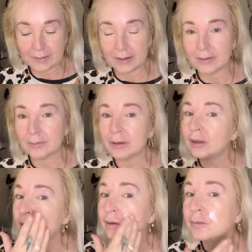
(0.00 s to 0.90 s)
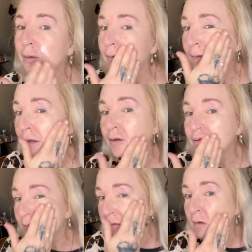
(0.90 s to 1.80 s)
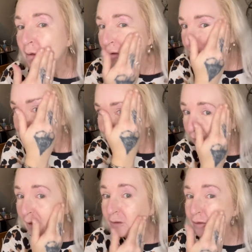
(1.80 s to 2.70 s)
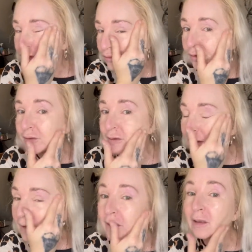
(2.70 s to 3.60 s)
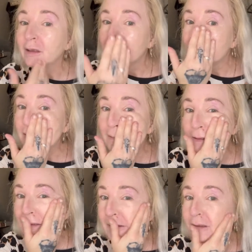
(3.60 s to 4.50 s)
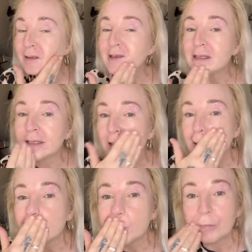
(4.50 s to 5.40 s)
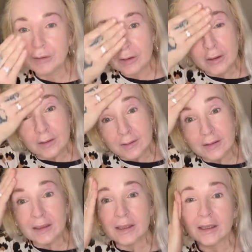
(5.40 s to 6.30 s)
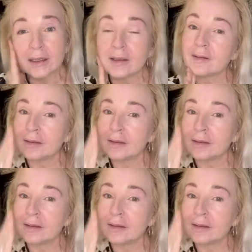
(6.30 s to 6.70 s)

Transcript: it. So I'm going to use one that's tried and trusted. This is sticky, but not as sticky as a